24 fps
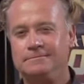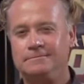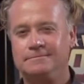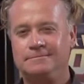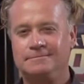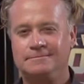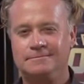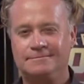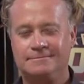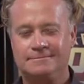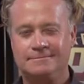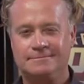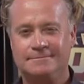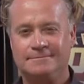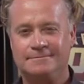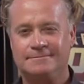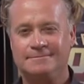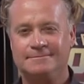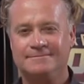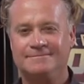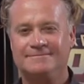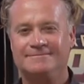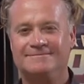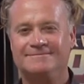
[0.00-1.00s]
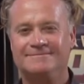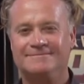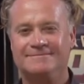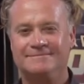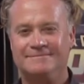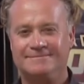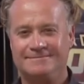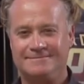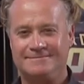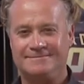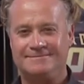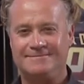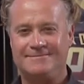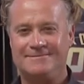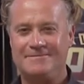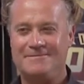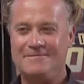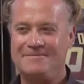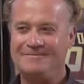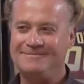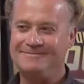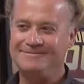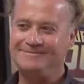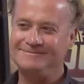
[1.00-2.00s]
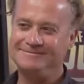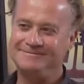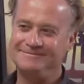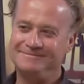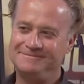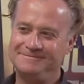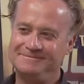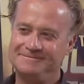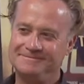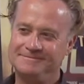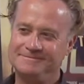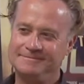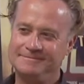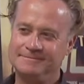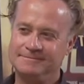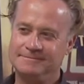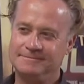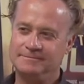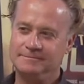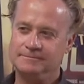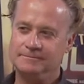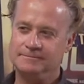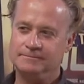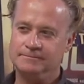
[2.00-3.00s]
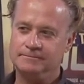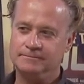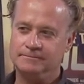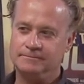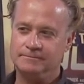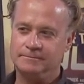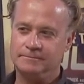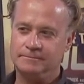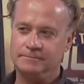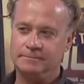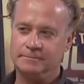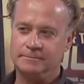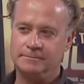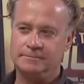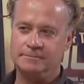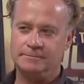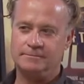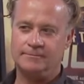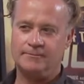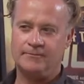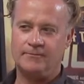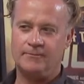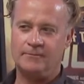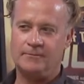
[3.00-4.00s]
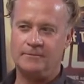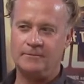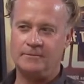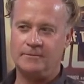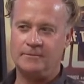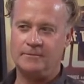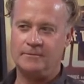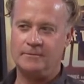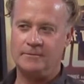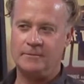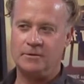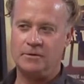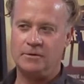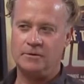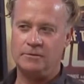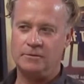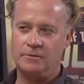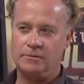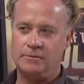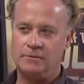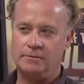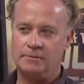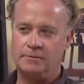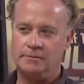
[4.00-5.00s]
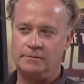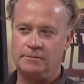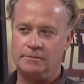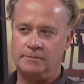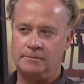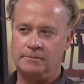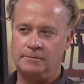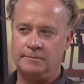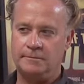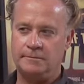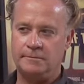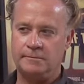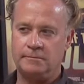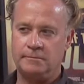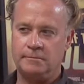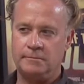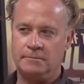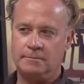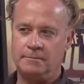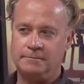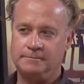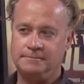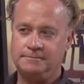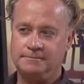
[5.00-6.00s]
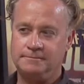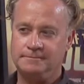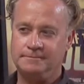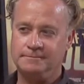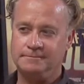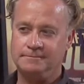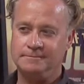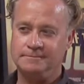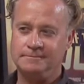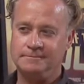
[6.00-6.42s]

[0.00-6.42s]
(silent)